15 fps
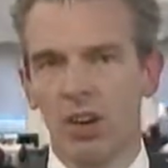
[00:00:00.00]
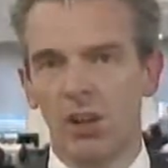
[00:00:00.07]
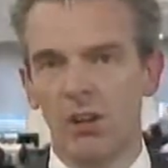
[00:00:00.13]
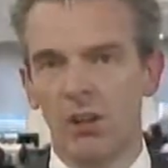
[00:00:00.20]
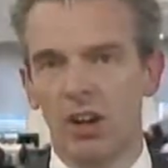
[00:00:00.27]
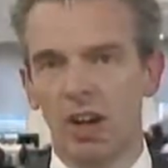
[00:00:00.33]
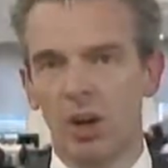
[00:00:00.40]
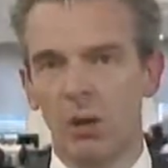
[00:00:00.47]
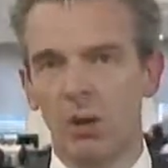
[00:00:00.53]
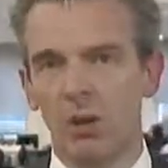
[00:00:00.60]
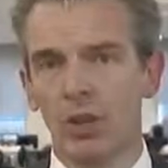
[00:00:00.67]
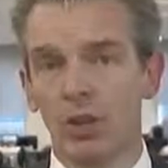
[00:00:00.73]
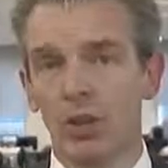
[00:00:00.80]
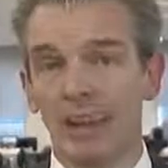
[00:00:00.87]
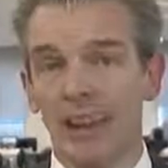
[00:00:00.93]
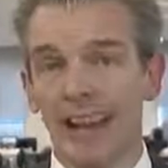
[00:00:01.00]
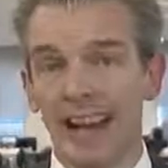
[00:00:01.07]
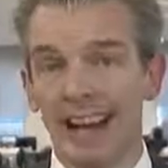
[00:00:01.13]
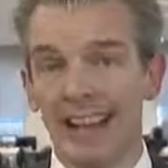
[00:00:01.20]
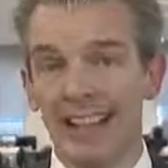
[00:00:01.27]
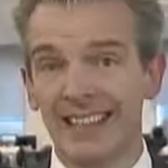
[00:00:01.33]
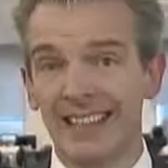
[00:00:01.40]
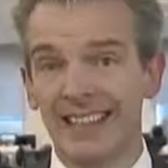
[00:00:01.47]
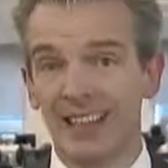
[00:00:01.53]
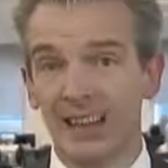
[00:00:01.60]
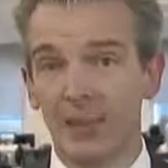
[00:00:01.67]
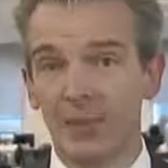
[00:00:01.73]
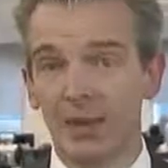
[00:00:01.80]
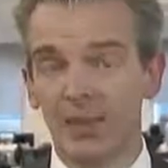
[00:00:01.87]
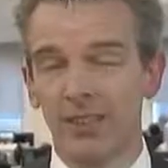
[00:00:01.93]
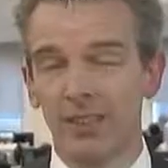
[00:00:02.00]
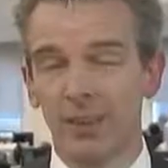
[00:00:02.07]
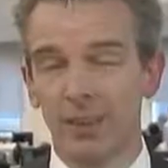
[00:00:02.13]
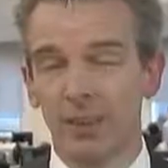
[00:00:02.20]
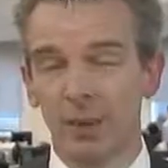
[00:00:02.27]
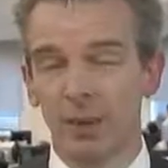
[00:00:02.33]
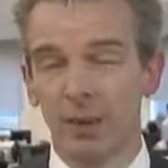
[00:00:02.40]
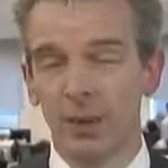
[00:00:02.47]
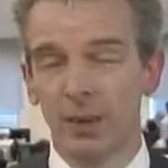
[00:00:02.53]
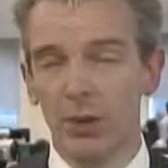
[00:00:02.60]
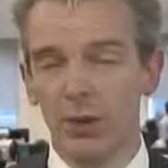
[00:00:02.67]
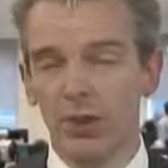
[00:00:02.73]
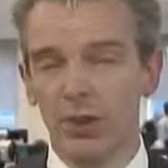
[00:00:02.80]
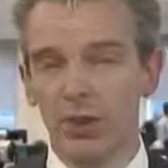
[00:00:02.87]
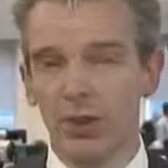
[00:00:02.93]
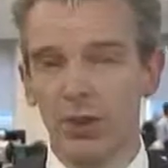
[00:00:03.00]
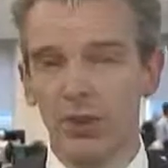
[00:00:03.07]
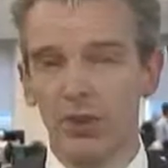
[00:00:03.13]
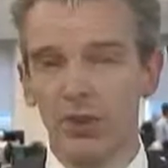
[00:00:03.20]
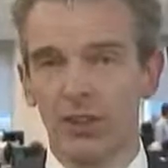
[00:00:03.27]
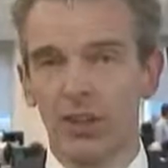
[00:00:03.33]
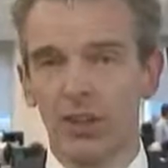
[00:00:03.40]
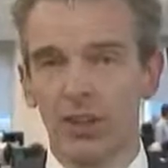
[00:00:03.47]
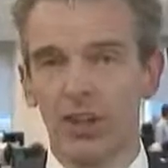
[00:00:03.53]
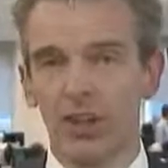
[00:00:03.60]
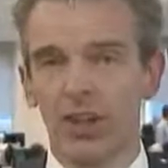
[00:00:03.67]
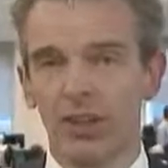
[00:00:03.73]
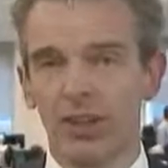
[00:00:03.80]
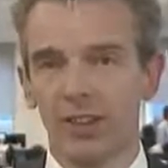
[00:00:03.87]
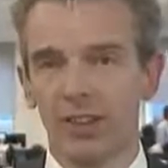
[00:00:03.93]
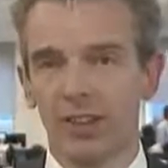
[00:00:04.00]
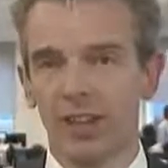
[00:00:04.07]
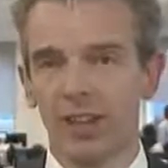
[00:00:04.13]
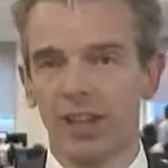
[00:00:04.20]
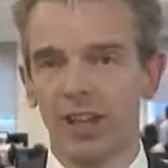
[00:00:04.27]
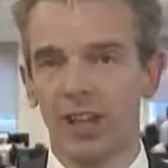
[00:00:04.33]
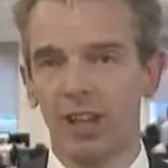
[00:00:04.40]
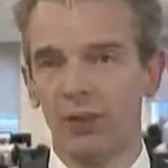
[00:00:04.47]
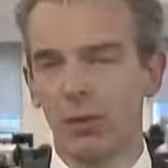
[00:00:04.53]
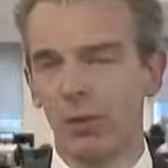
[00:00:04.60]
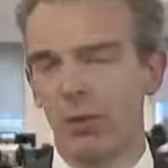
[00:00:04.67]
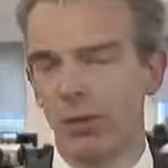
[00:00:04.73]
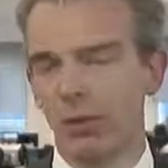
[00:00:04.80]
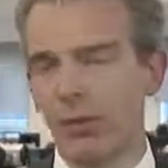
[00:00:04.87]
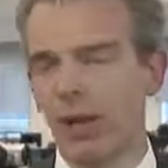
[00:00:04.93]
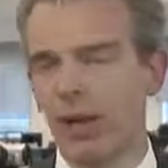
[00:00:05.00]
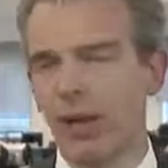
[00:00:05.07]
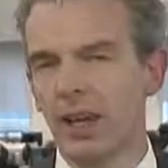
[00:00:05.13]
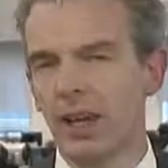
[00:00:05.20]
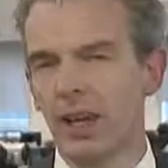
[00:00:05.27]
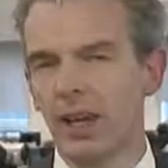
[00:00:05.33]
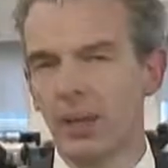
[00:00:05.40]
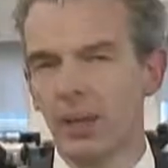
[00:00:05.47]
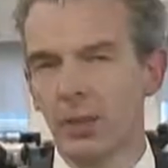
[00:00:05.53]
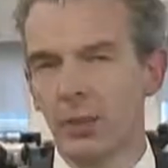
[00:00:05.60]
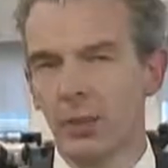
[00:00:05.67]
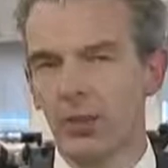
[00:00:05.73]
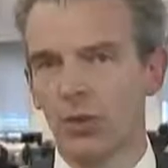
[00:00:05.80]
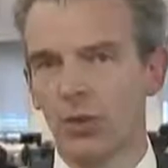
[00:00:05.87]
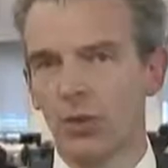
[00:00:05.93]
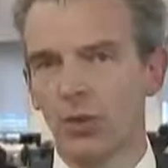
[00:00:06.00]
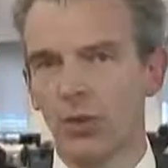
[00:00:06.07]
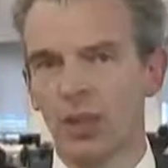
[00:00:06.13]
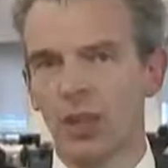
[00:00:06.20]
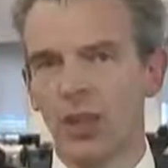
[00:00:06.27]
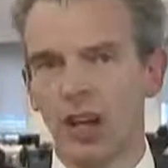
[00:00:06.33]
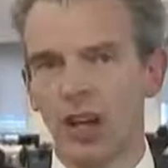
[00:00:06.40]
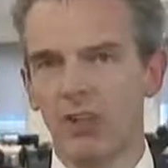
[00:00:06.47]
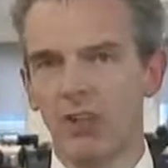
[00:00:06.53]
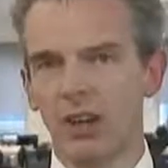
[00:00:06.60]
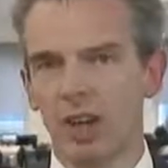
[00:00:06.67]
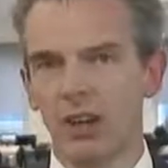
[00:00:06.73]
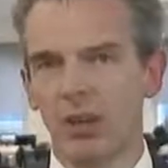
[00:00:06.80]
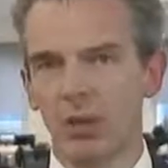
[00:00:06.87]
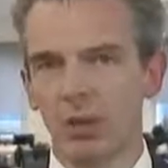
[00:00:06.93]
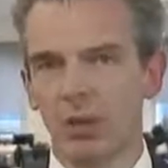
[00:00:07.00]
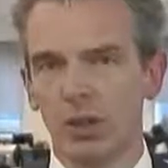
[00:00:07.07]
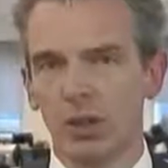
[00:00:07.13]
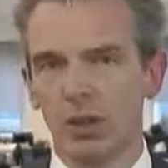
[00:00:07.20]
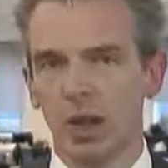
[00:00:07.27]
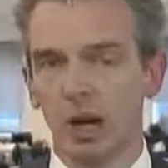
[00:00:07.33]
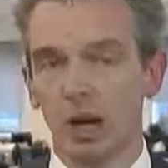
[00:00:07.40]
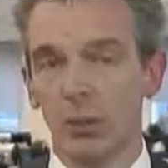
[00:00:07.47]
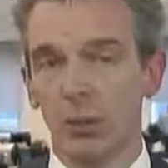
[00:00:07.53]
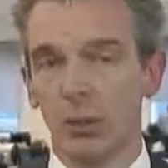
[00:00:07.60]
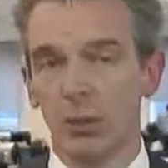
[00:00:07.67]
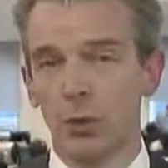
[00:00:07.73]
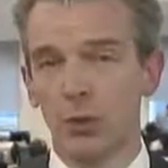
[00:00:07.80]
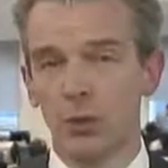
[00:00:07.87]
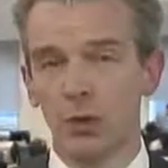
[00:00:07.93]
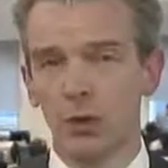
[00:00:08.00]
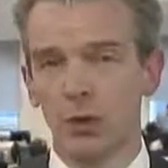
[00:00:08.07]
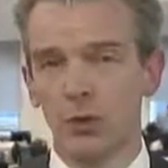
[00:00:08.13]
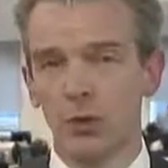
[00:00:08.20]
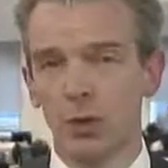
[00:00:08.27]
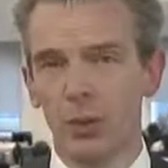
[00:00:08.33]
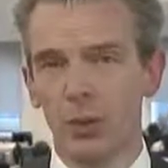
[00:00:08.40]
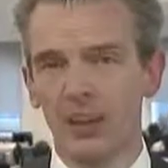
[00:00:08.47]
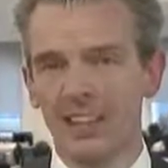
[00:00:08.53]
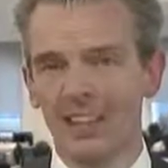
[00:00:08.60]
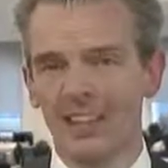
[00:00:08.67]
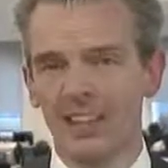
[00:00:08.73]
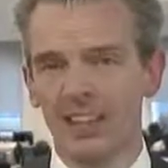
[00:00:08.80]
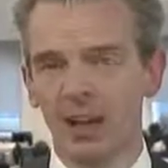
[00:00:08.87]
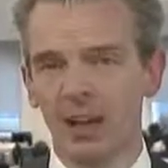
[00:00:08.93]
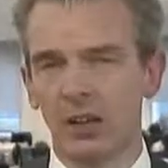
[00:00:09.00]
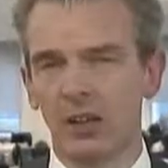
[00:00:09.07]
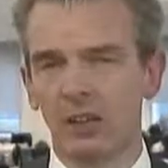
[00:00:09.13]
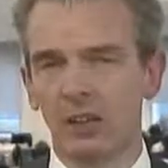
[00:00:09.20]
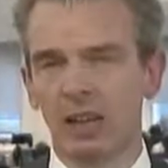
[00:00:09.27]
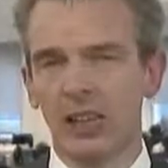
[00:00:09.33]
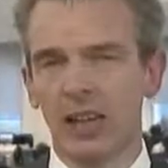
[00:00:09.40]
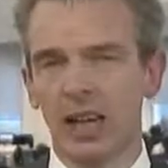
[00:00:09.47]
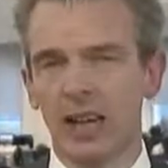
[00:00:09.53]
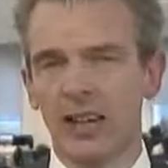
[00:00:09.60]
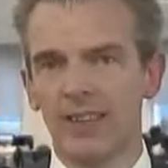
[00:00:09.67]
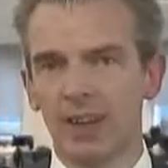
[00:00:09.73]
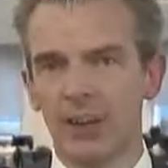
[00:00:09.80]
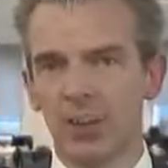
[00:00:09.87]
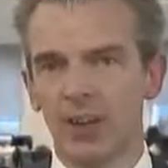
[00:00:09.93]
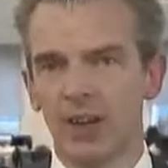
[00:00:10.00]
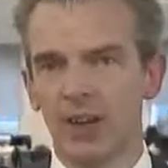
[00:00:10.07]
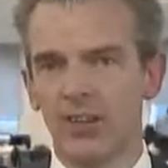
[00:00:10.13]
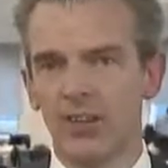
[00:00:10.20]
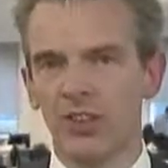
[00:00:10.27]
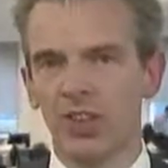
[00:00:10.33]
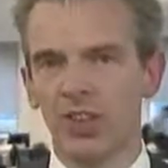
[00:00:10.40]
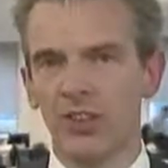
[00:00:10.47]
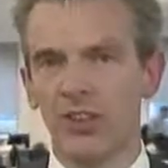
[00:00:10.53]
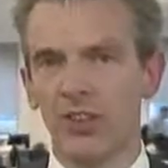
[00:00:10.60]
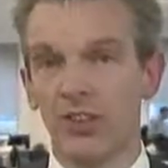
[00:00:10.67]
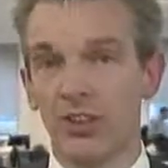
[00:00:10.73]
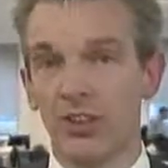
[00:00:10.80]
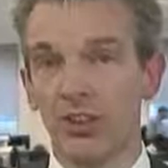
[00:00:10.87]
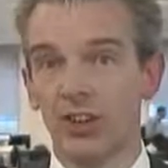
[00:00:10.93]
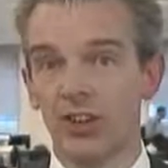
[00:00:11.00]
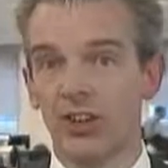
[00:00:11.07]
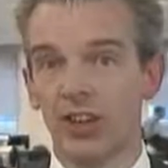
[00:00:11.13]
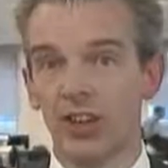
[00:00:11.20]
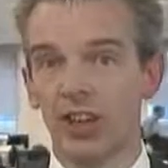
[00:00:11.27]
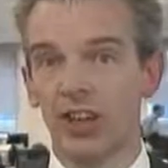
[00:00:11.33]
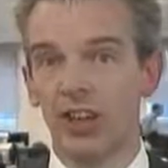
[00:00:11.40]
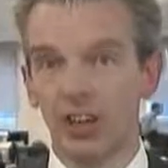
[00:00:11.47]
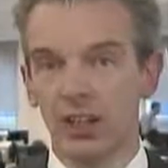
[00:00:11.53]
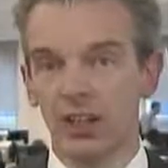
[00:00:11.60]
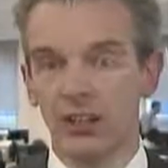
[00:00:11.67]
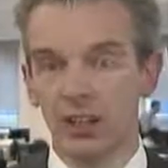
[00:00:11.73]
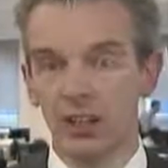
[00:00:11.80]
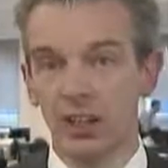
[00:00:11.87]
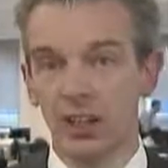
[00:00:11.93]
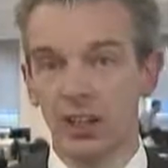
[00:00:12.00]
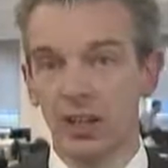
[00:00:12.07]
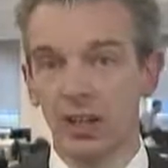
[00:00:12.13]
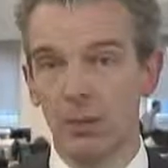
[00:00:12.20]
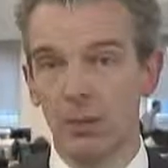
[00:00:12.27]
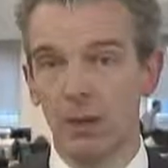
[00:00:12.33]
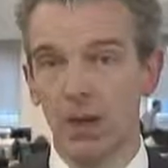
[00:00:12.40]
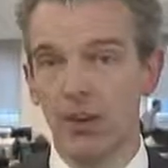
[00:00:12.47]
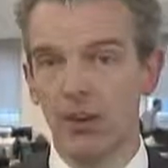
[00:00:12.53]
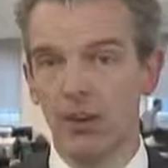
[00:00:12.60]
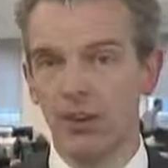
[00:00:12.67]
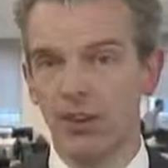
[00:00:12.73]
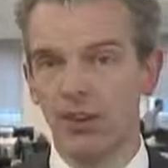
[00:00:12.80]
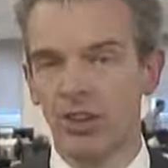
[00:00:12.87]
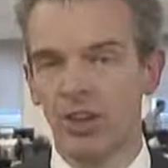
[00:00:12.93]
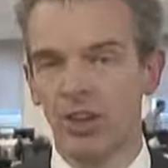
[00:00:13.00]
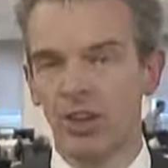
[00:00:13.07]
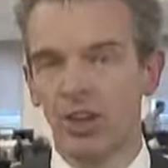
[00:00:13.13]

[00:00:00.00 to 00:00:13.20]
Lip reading: of gold, and I think when you actually look at the decline, I think the key level for me was the 1500 level, which we broke a few weeks ago, and that's when I started to turn decidedly bearish